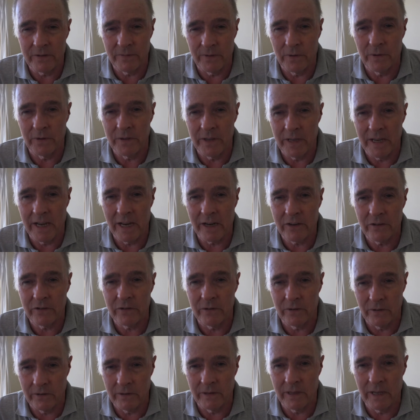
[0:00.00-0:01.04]
for the
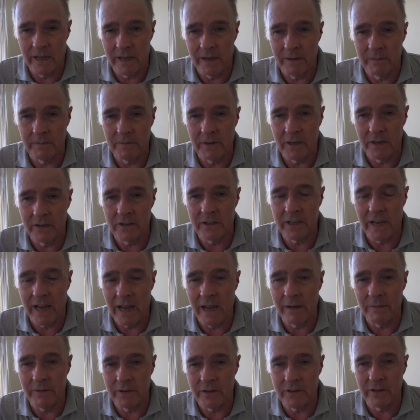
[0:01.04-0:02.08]
actual, is to
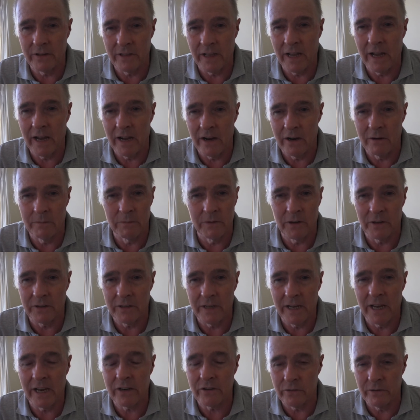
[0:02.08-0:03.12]
have it to the home, not
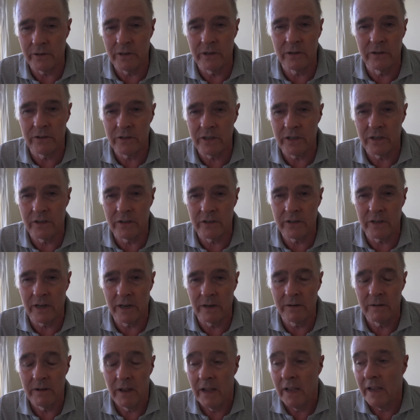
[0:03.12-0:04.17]
the actual usage.
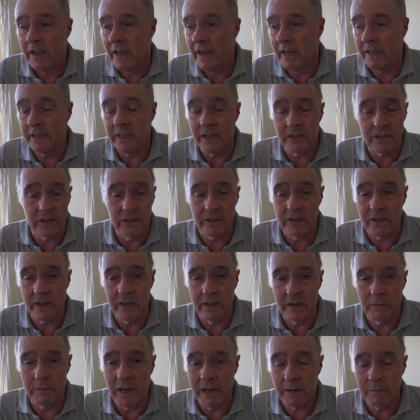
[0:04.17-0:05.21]
So it doesn't
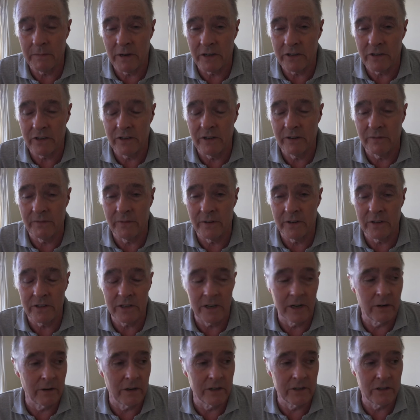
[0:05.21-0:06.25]
seem to make much difference.
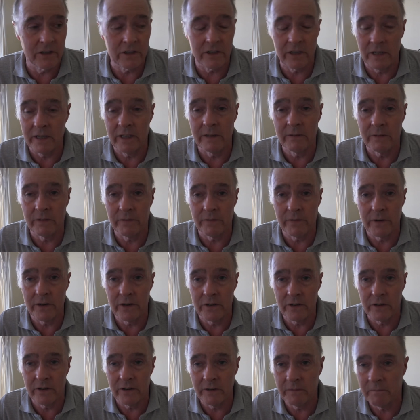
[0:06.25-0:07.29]
So I just leave the
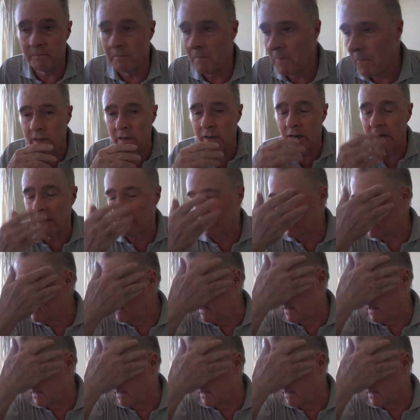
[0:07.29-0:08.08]
fridge on. I've